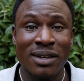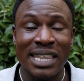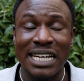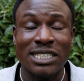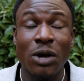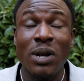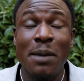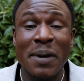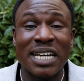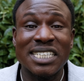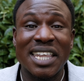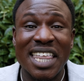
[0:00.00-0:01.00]
That's only
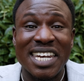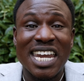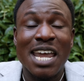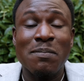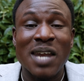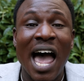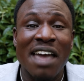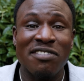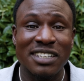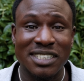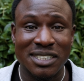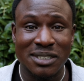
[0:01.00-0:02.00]
because of the deep
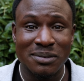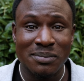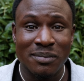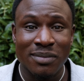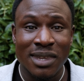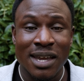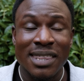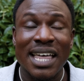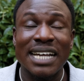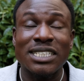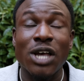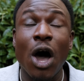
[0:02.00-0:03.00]
divers.
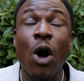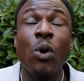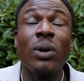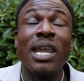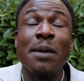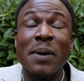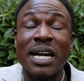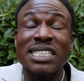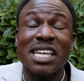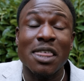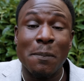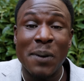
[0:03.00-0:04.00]
That's only because
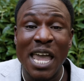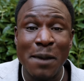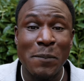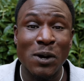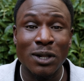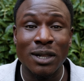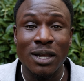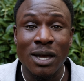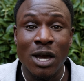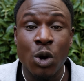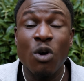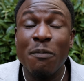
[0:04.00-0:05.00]
of the people
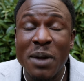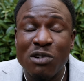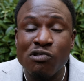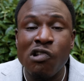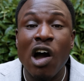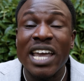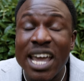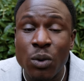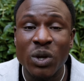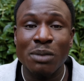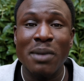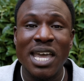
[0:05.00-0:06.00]
who have been rocking
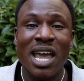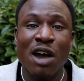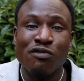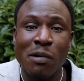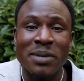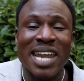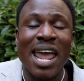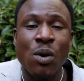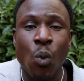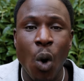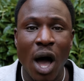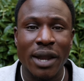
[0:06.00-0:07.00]
with me from day
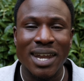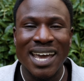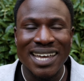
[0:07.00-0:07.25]
one.